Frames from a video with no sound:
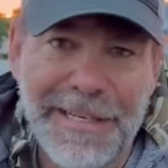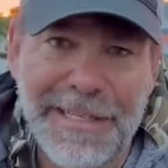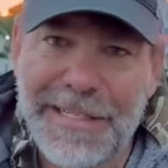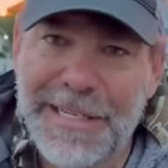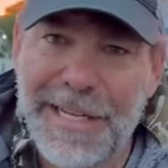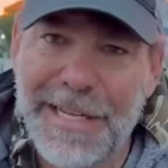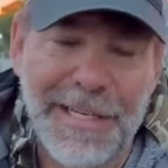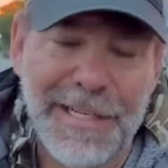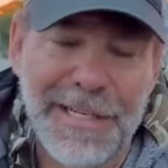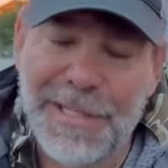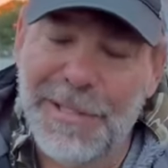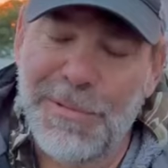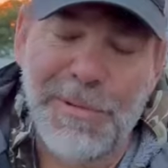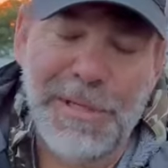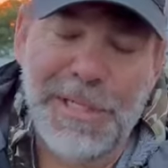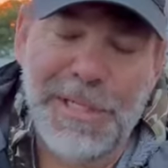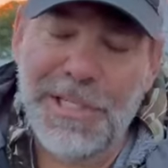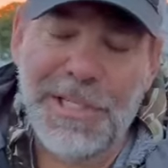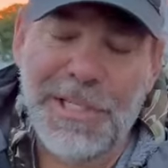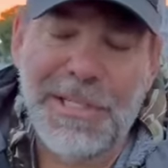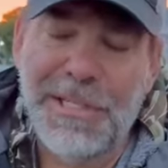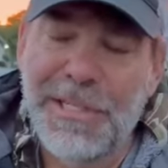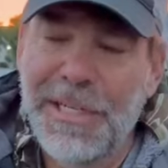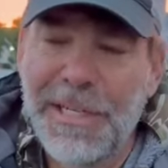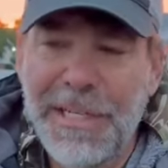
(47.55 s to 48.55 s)
It's going to
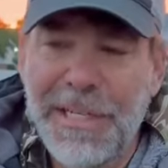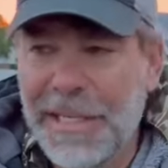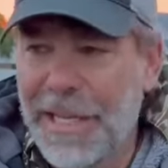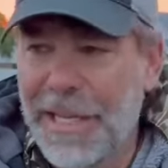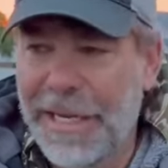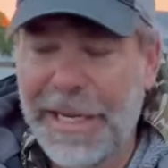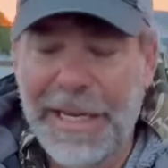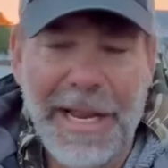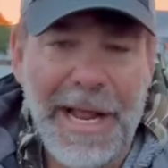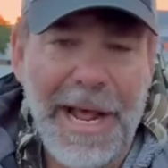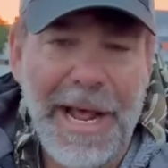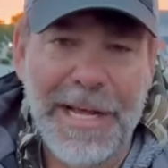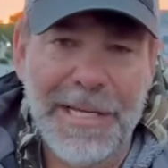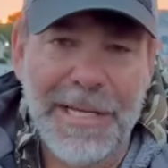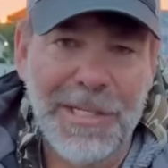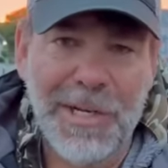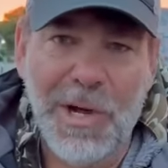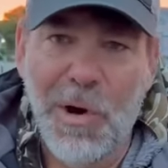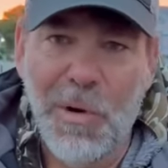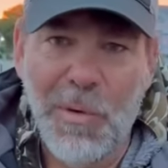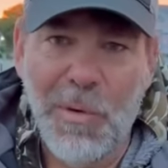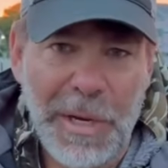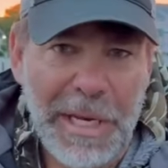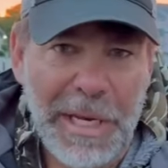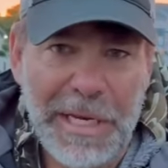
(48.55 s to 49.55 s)
switch like it has
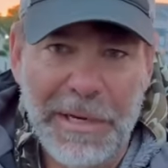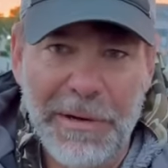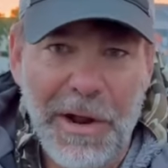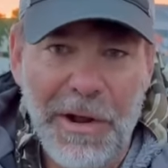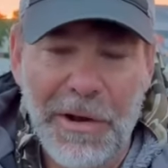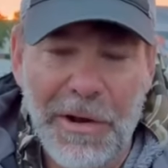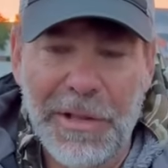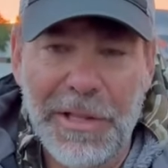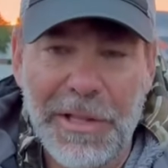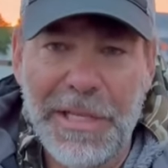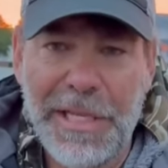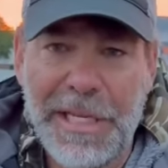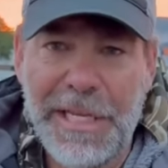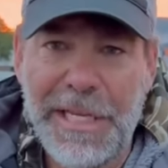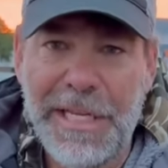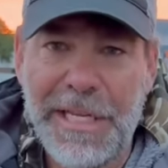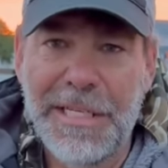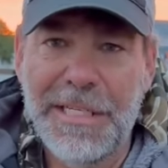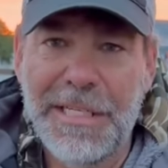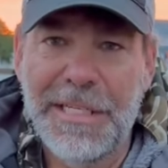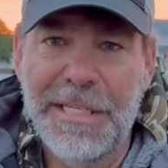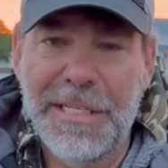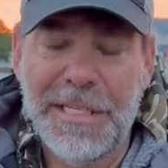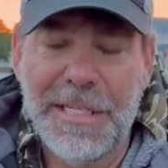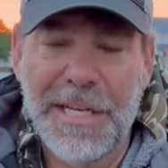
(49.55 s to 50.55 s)
all week out of the
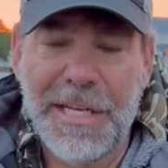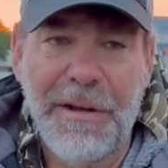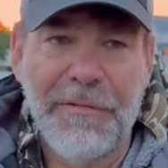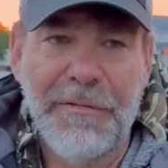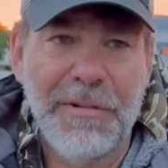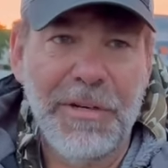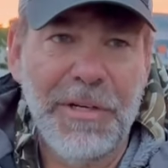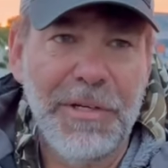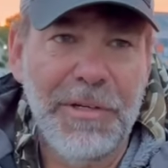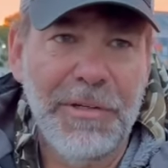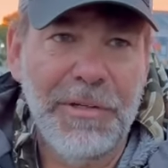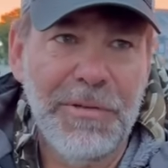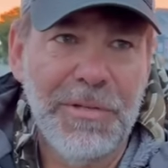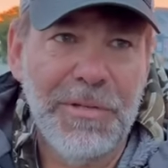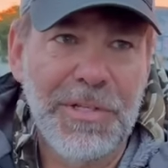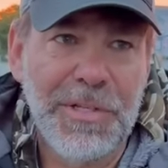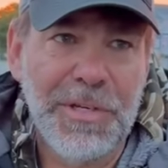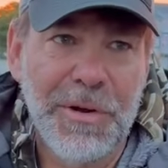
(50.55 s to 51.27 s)
east this afternoon.